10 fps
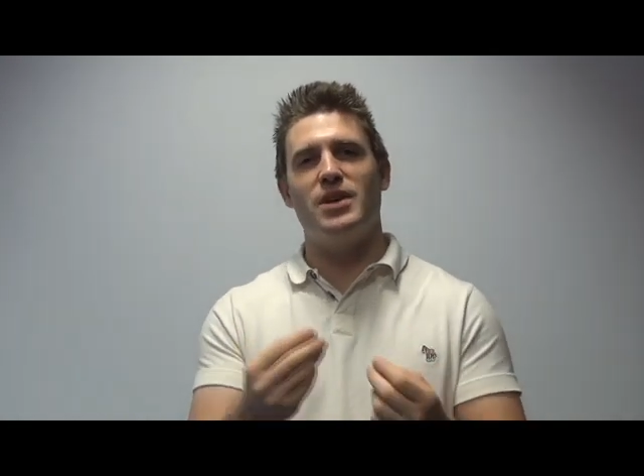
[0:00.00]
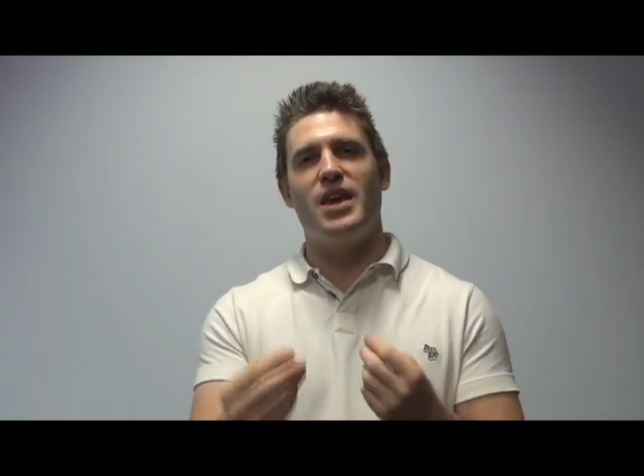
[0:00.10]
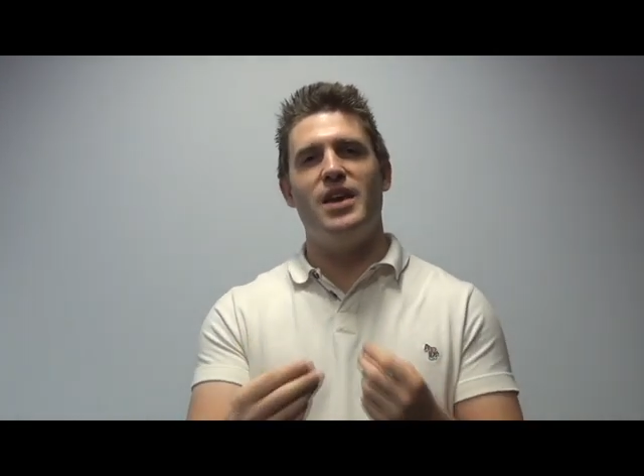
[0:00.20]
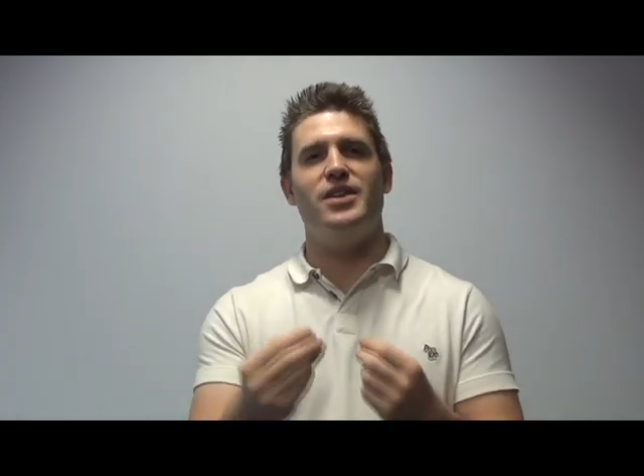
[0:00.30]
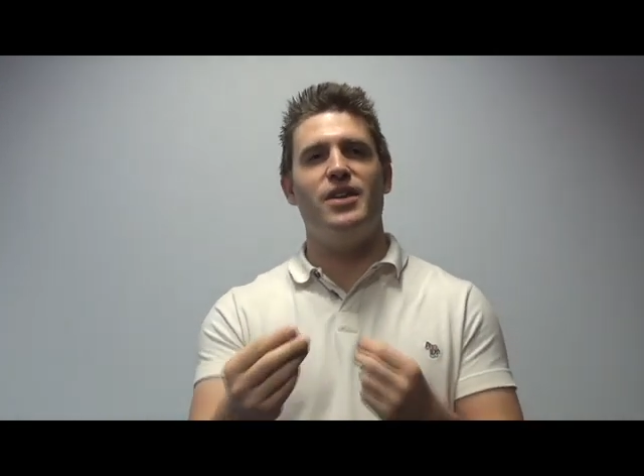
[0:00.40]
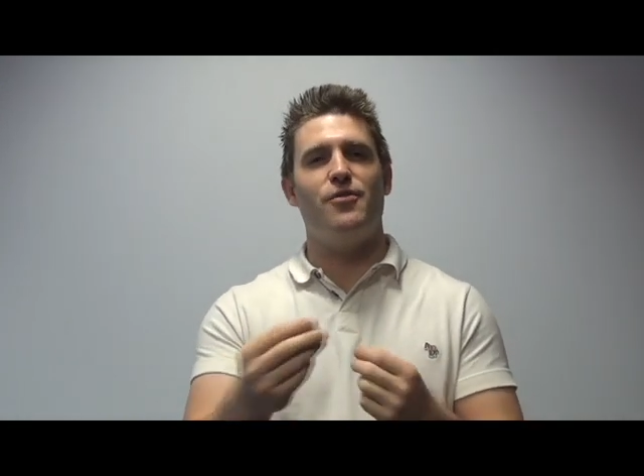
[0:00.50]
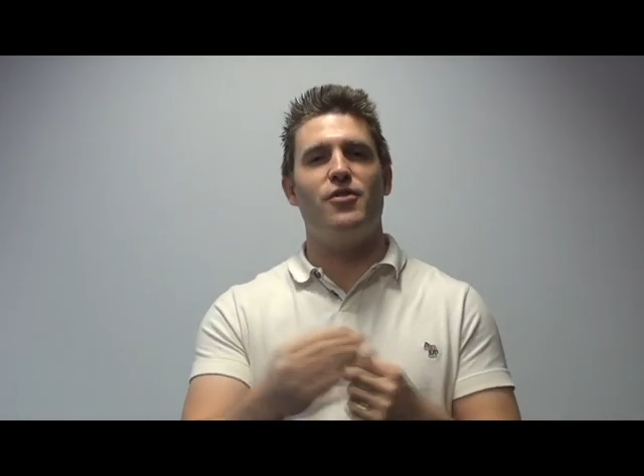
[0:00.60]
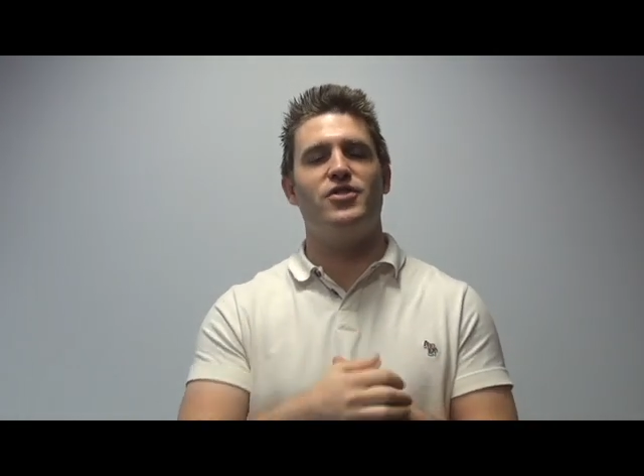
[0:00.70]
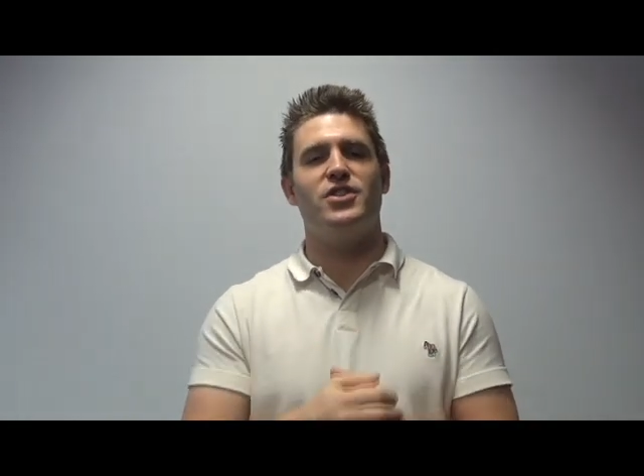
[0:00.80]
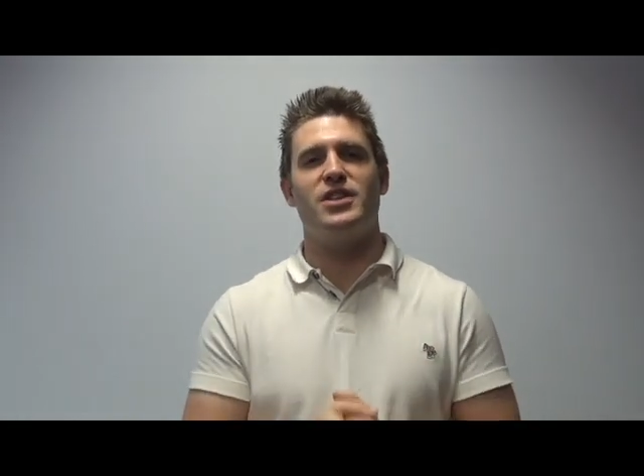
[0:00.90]
the key
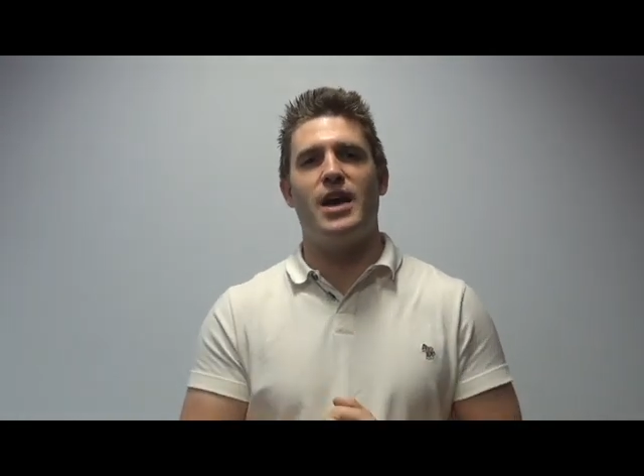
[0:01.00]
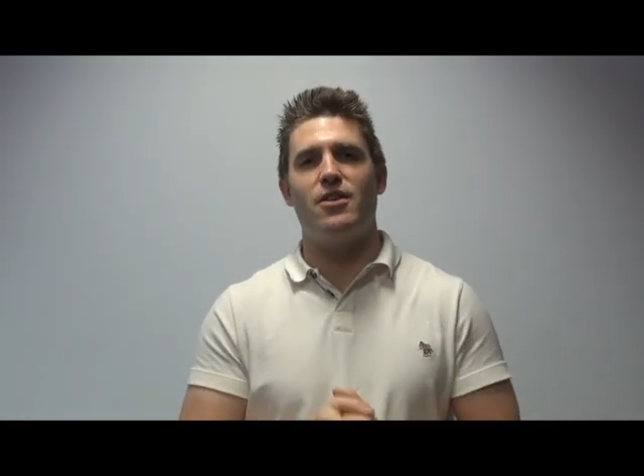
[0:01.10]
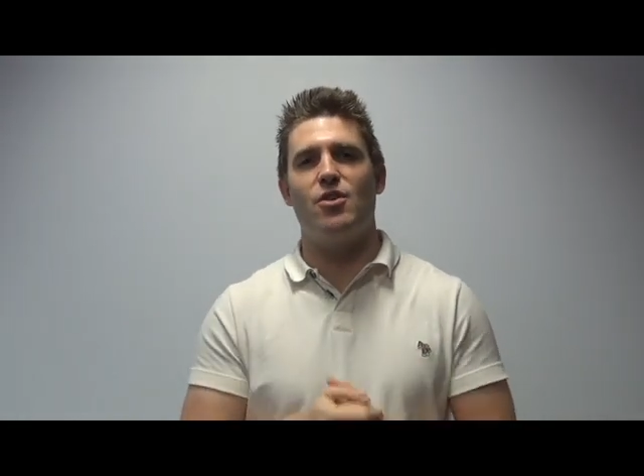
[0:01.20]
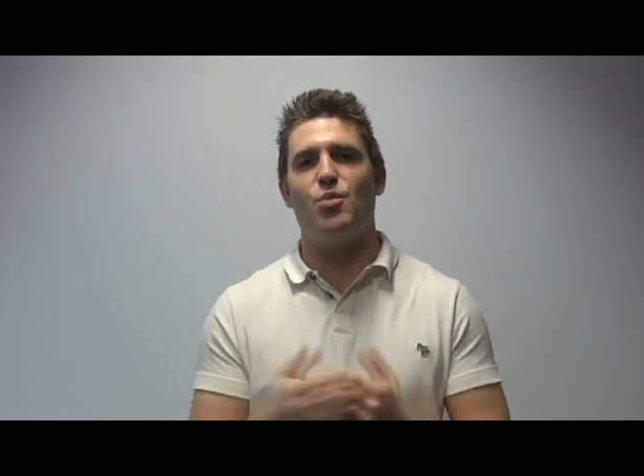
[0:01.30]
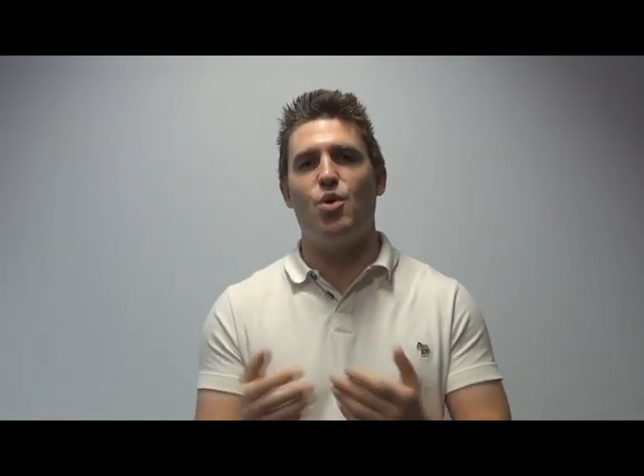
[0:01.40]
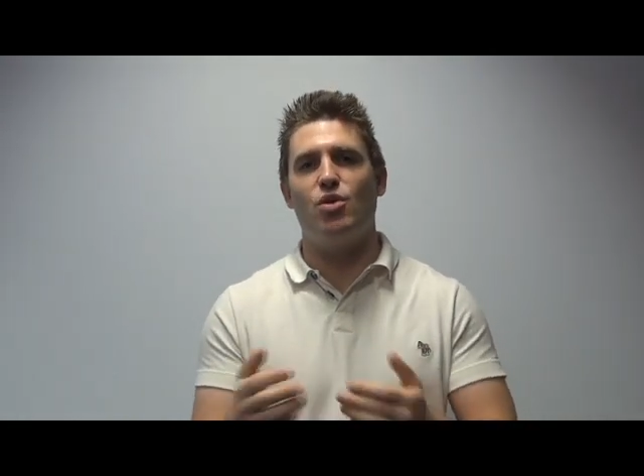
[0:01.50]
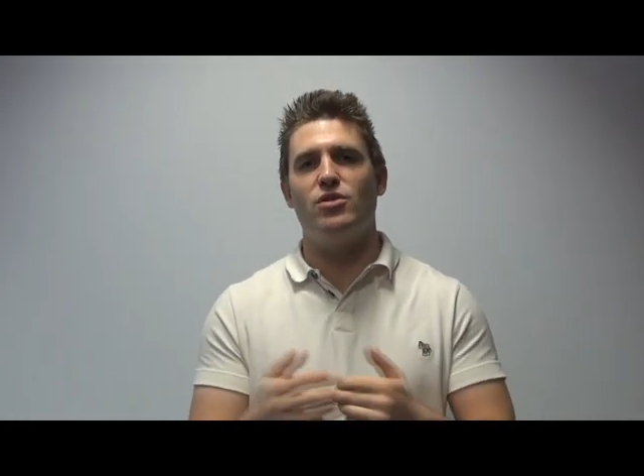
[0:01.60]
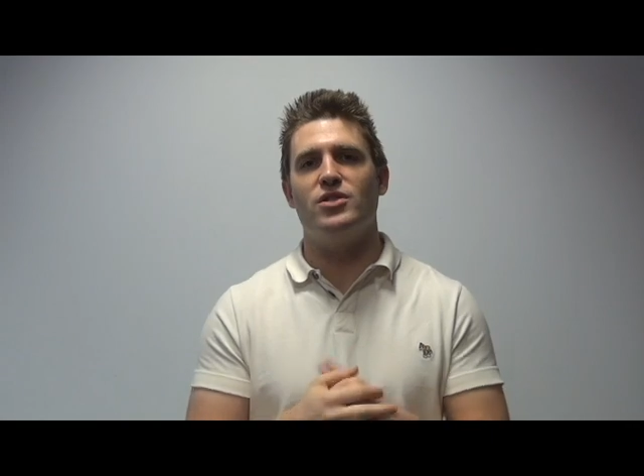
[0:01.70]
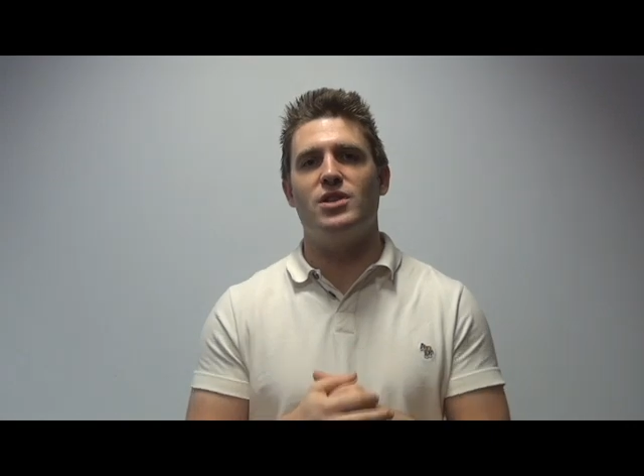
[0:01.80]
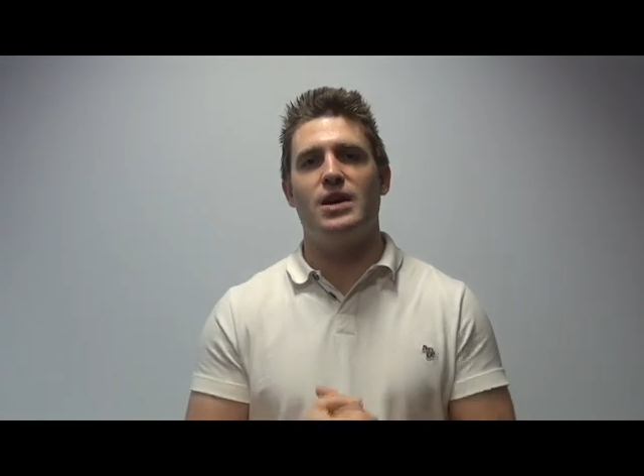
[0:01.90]
differences there that are
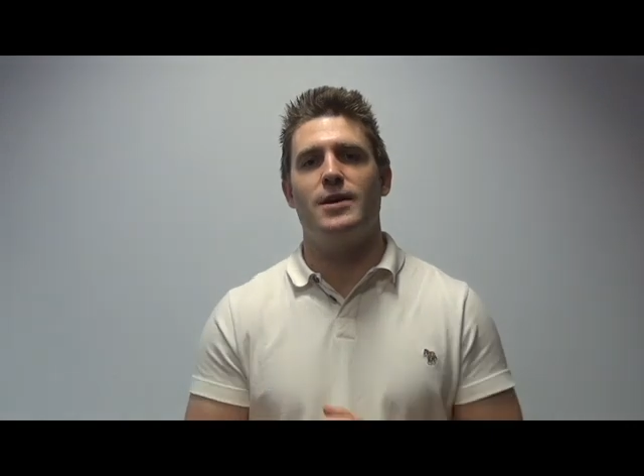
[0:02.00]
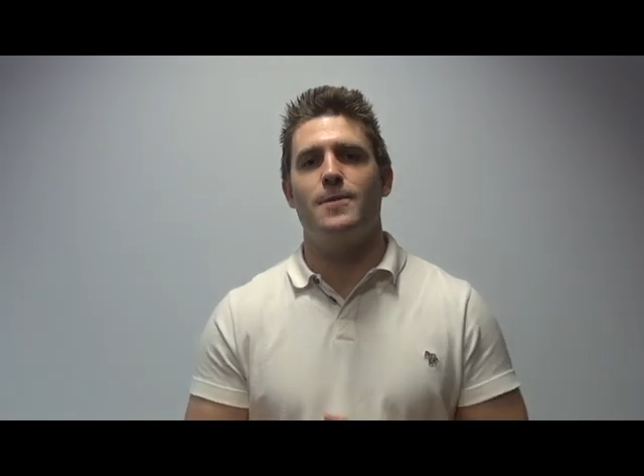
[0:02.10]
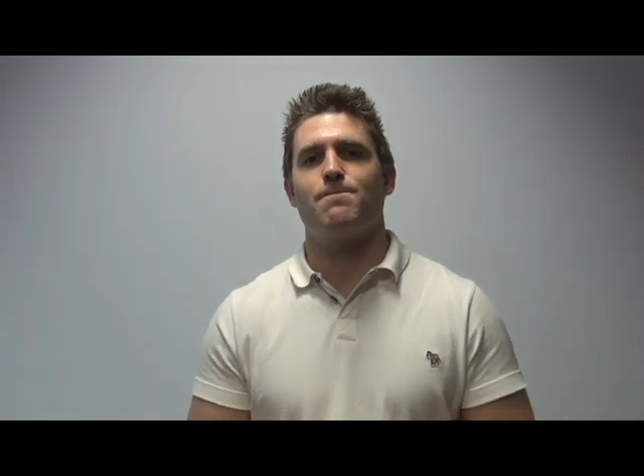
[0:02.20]
important to,